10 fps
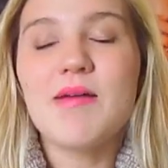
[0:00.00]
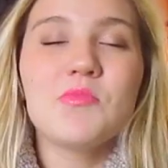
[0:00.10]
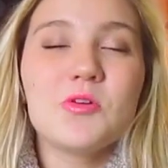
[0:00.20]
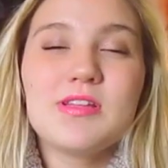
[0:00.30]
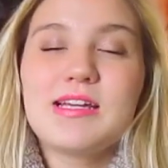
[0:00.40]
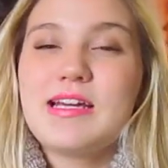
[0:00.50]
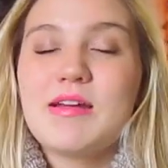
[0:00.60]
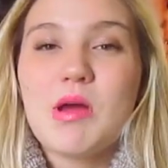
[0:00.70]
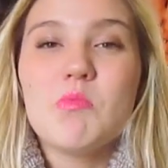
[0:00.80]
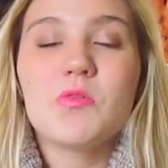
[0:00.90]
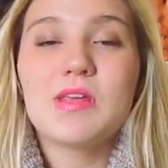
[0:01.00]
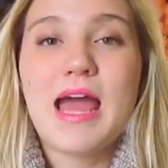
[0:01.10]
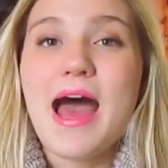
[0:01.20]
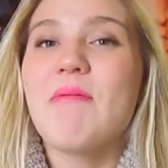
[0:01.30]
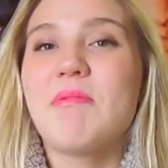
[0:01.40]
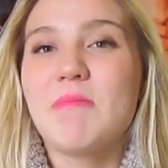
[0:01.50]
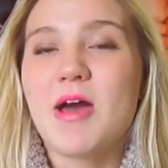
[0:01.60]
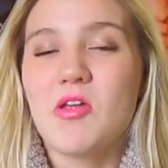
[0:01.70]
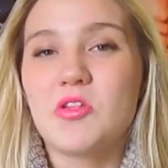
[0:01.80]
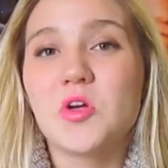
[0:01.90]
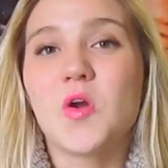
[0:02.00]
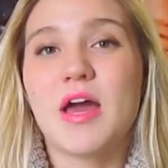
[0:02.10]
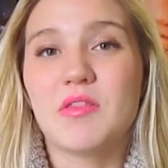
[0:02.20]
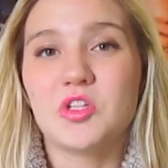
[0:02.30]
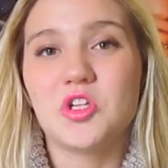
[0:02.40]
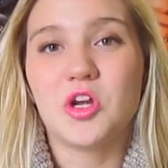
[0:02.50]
really happy about the turnout this